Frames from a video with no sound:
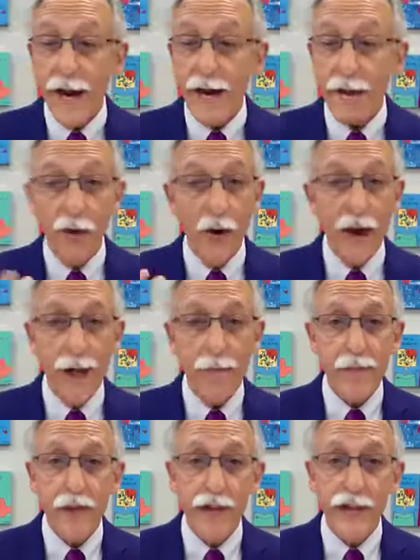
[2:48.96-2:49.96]
So
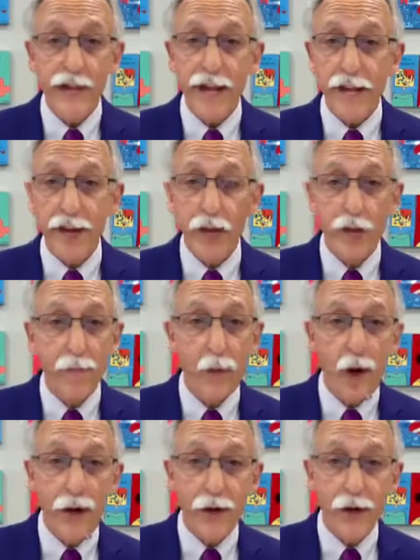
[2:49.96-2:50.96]
happy you can say good
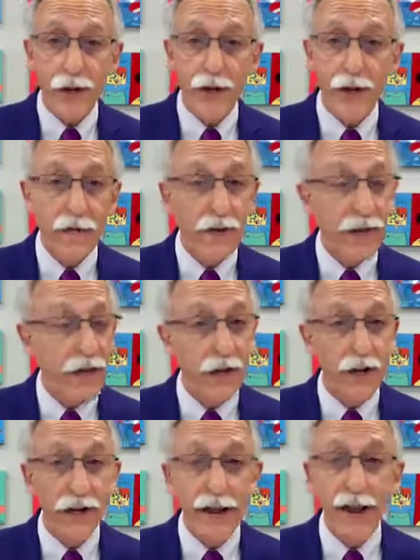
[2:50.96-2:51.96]
morning, good evening, and
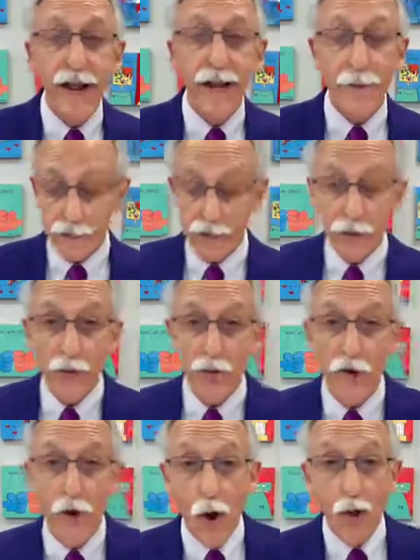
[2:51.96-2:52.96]
good day, since we're
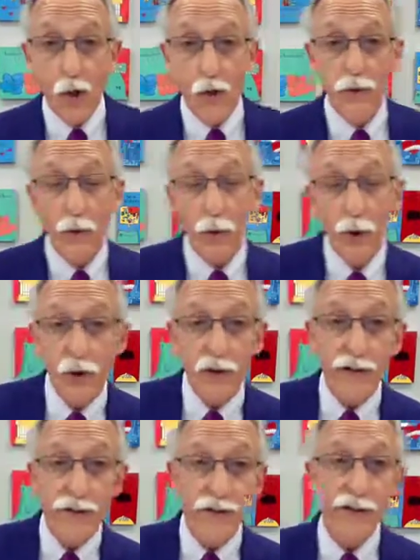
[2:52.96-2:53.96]
all over the world
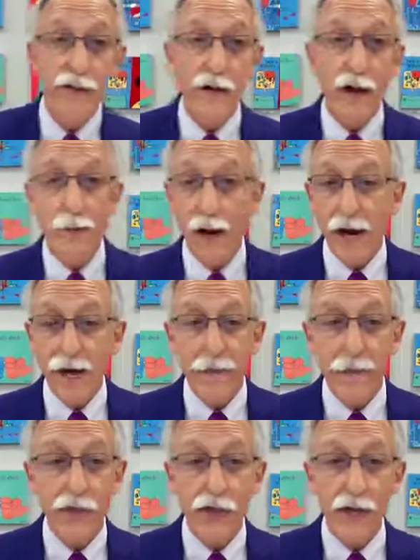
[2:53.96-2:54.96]
at this time. My
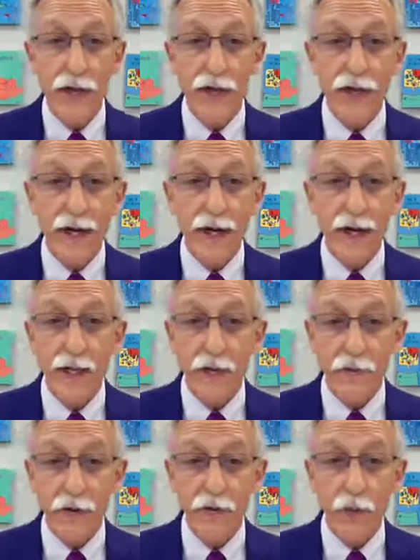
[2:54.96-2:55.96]
name is John Checki, and the
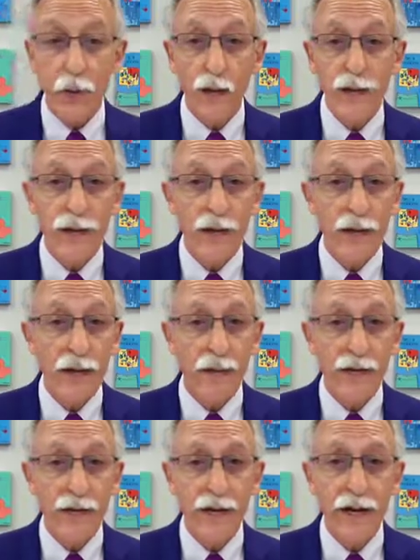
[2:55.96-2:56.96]
first question I'd like
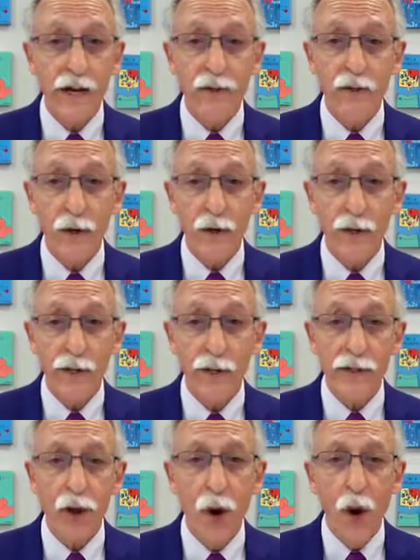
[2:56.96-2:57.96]
to answer for you
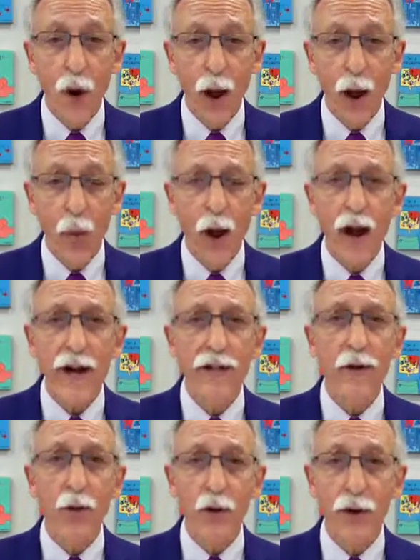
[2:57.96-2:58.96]
is, why in
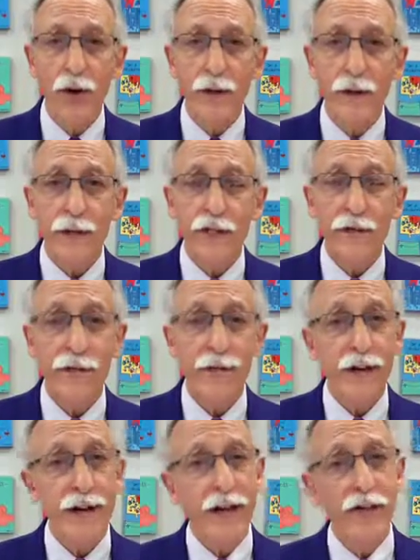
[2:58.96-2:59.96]
the world is a
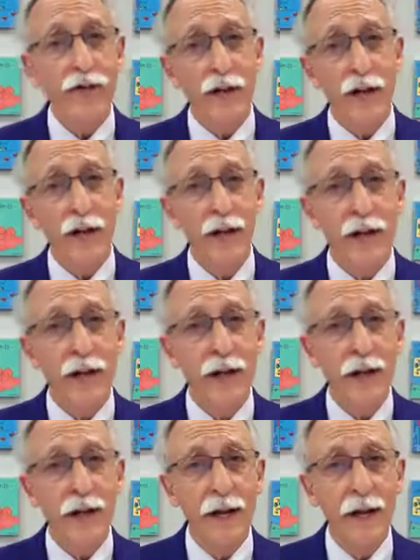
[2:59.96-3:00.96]
financial guy
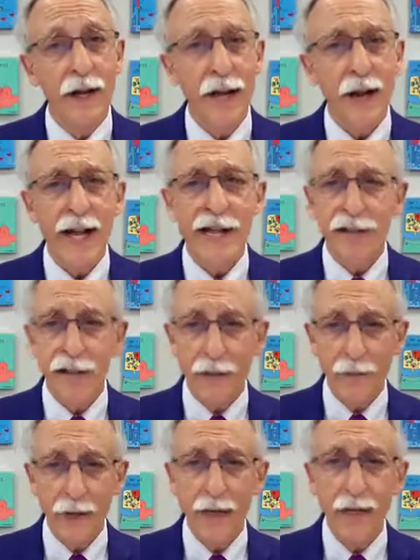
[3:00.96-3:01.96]

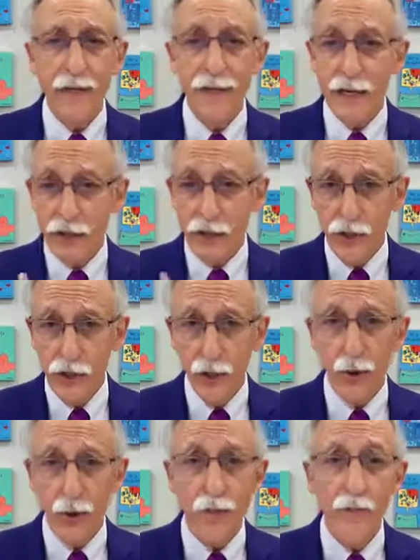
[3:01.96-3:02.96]
asking me, that is you,
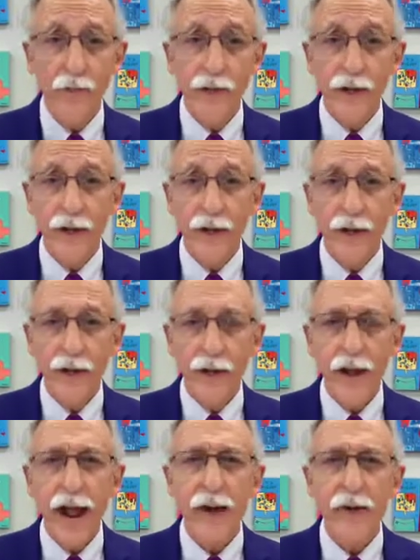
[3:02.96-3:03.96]

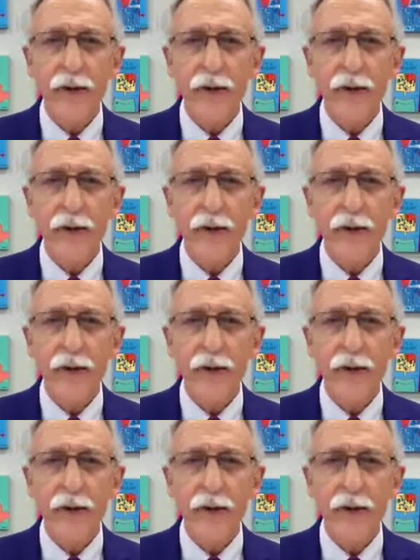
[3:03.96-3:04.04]
how do you